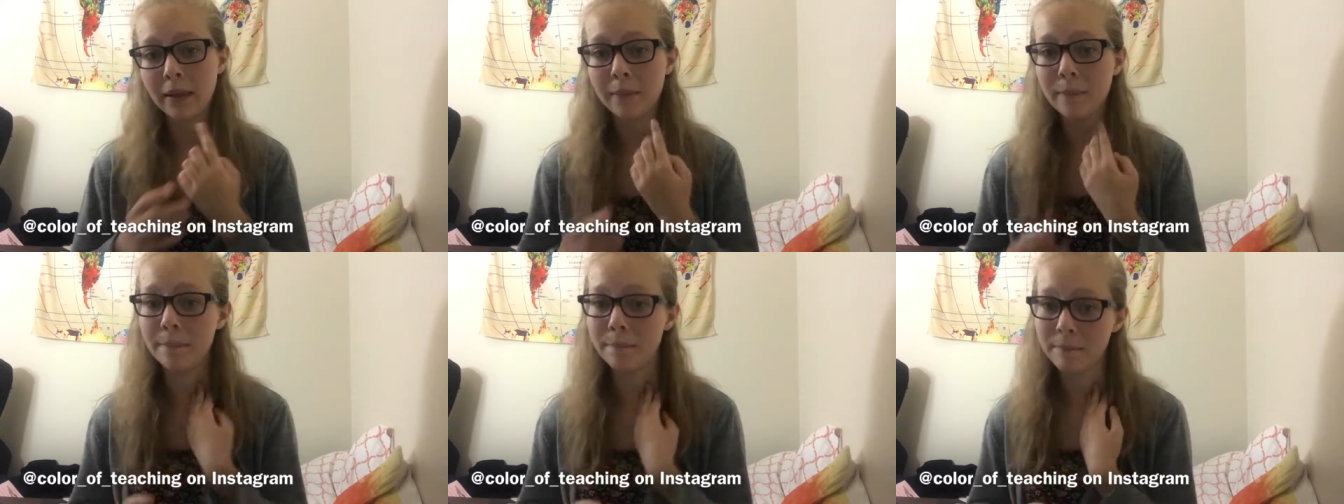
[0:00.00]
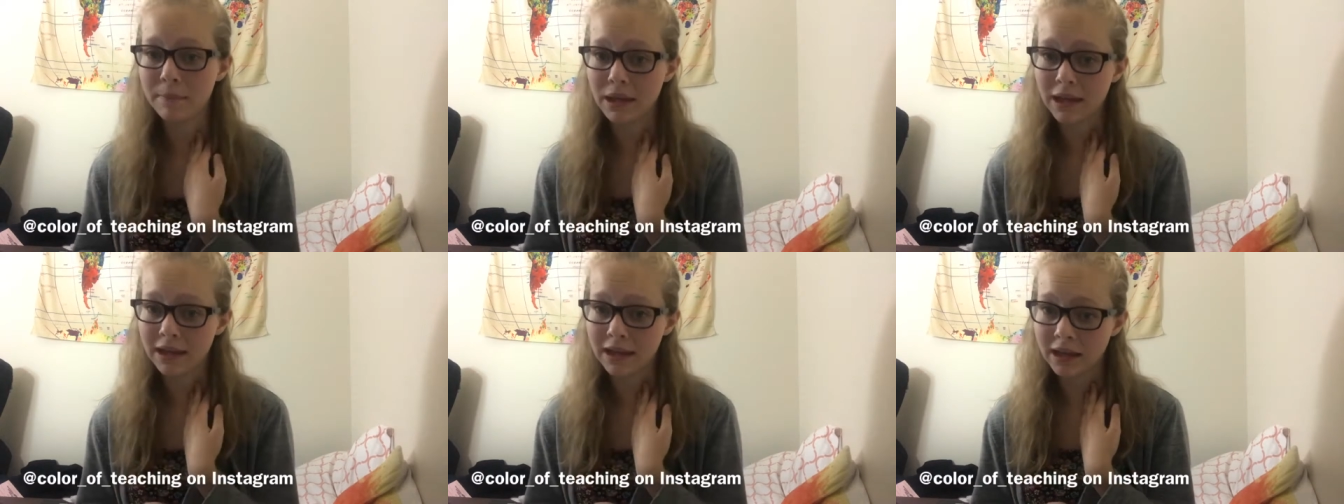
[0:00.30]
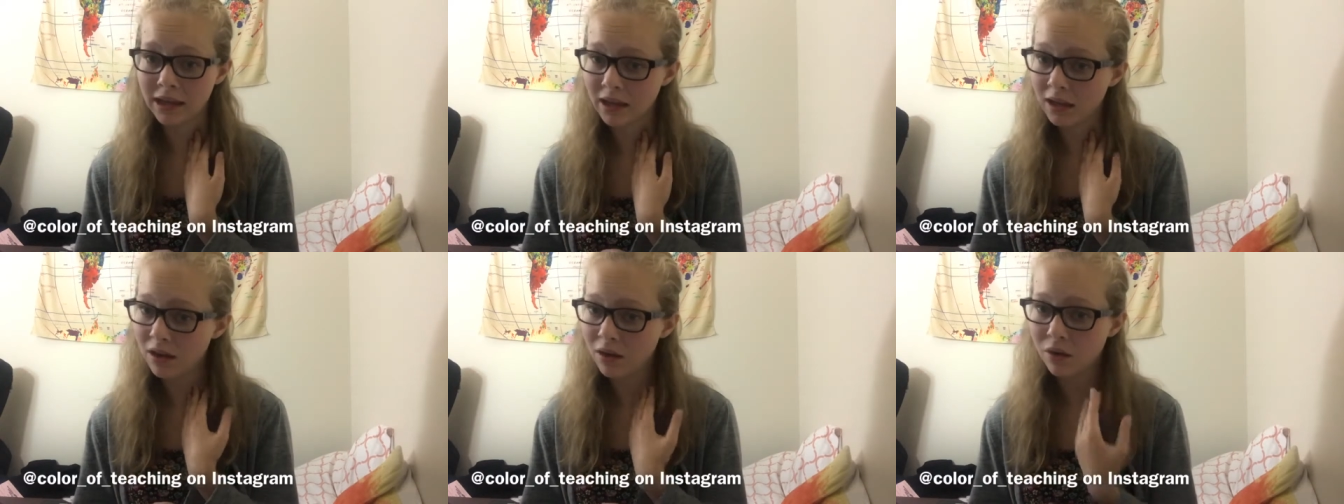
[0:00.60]

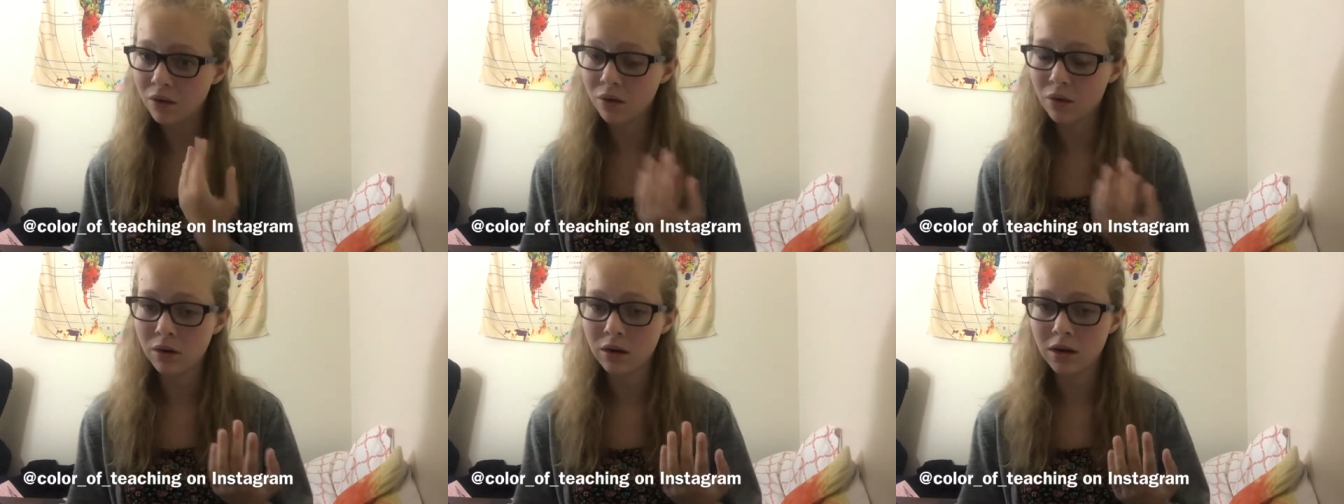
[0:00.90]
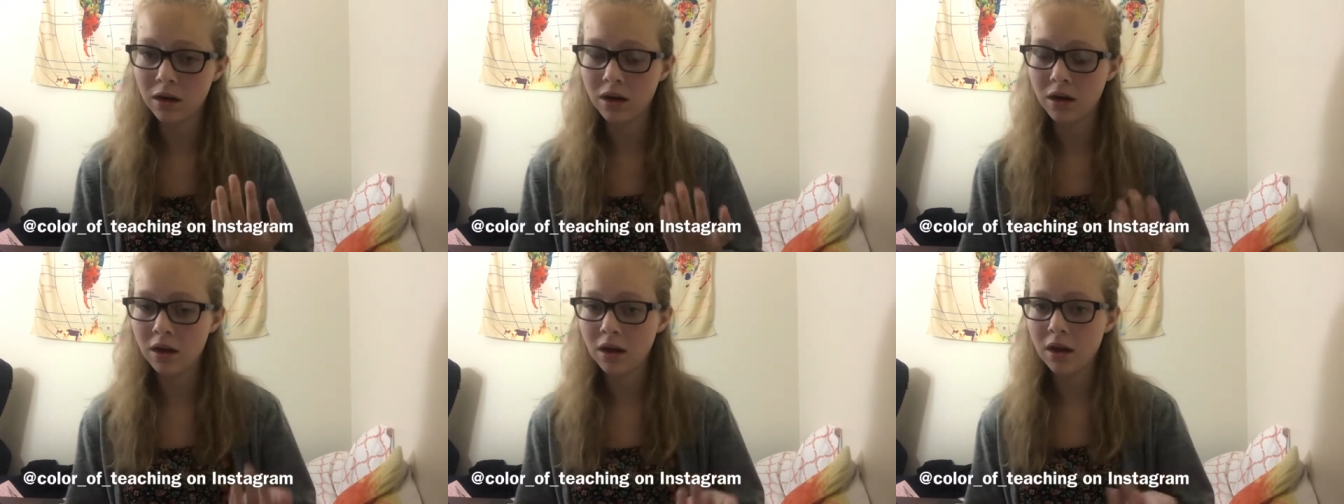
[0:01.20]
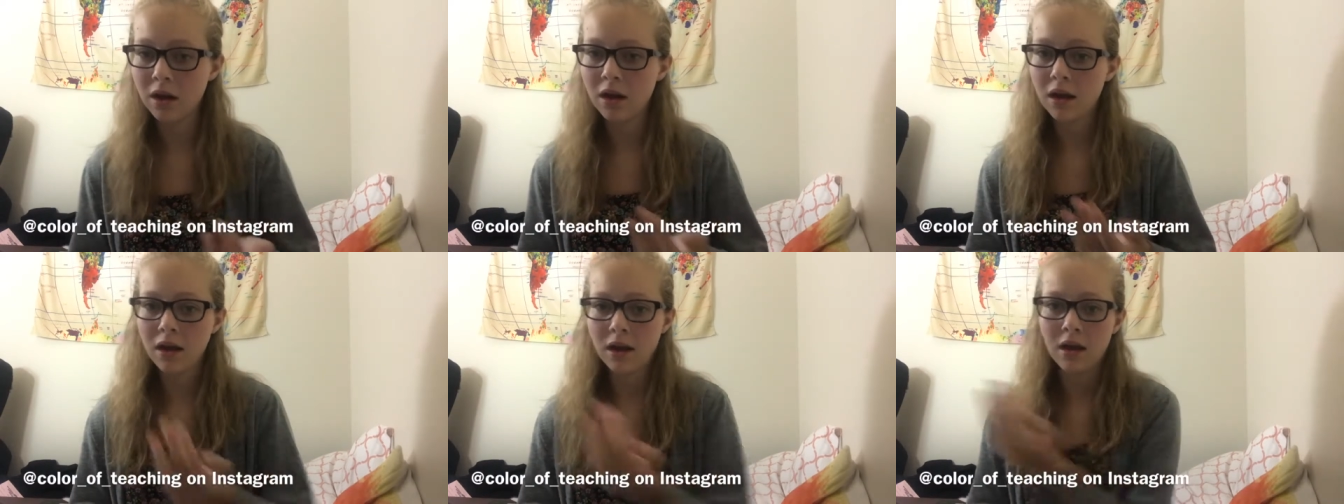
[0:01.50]
me or
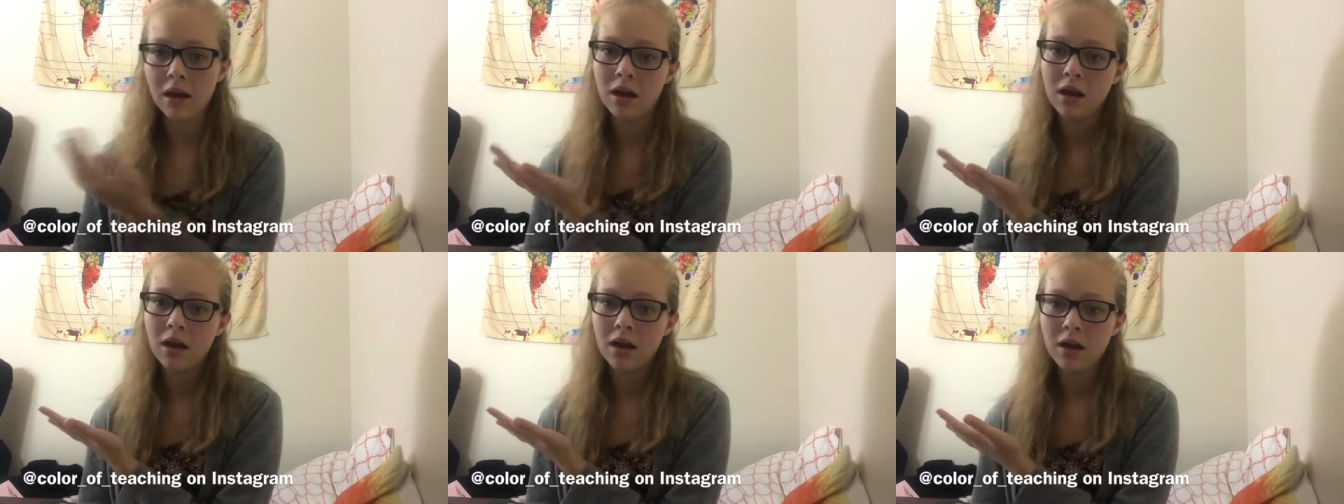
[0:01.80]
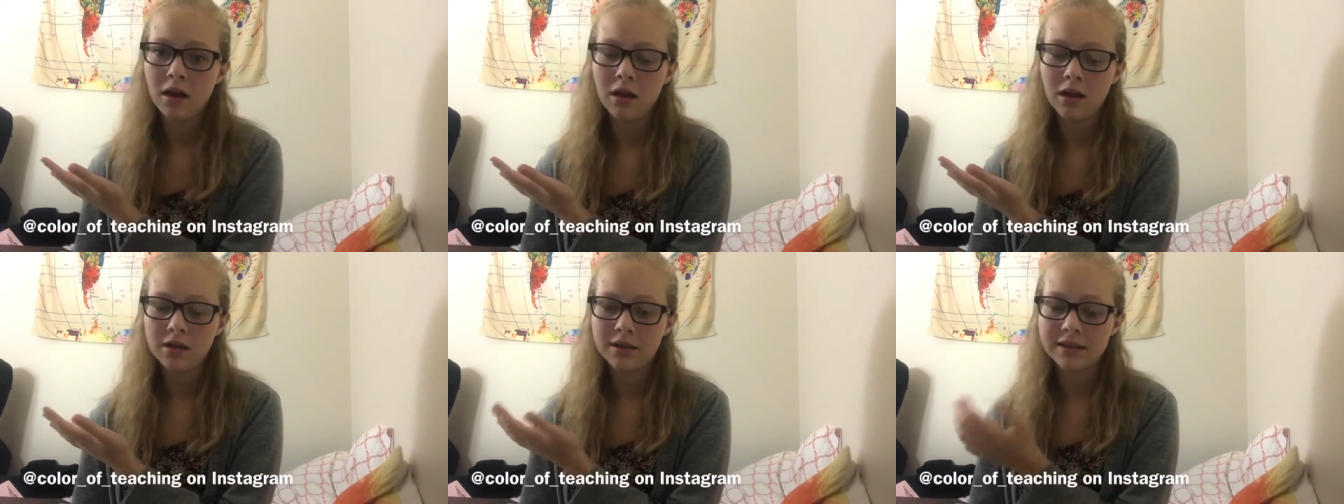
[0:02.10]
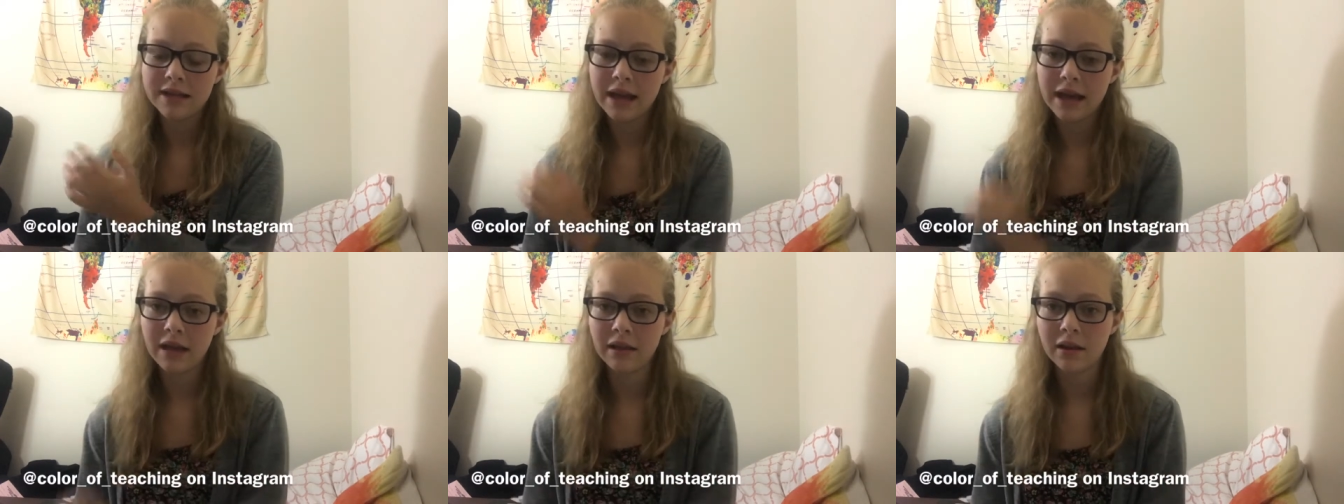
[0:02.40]

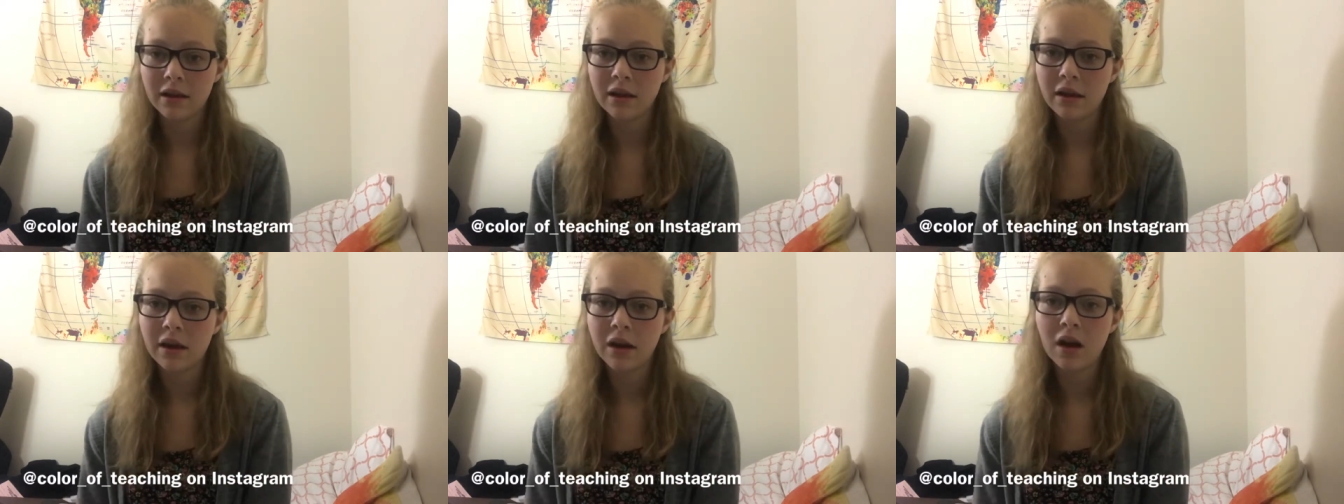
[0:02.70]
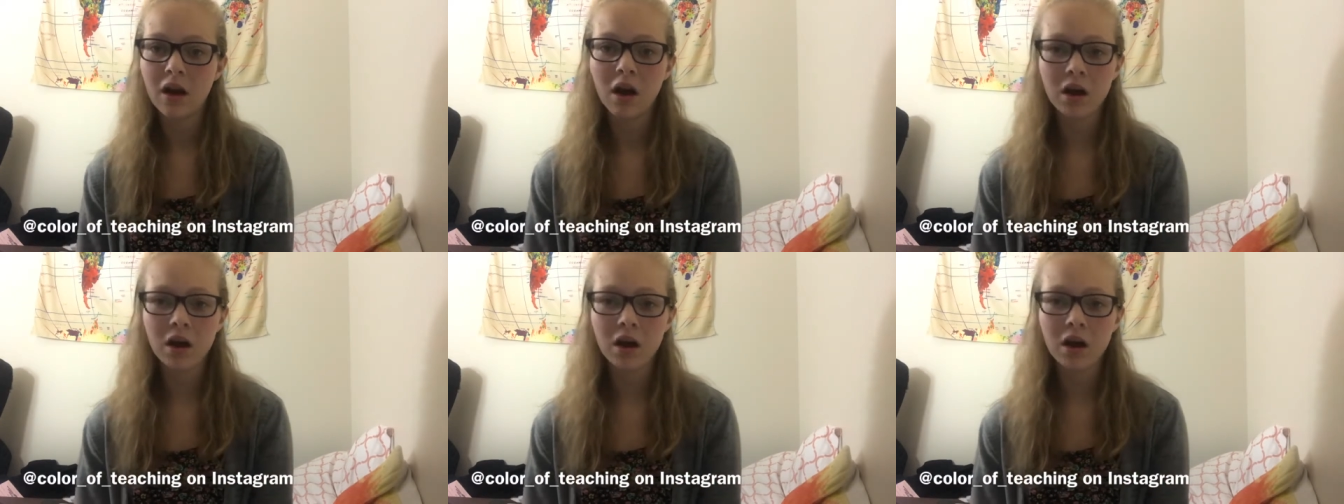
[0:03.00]
Taylor.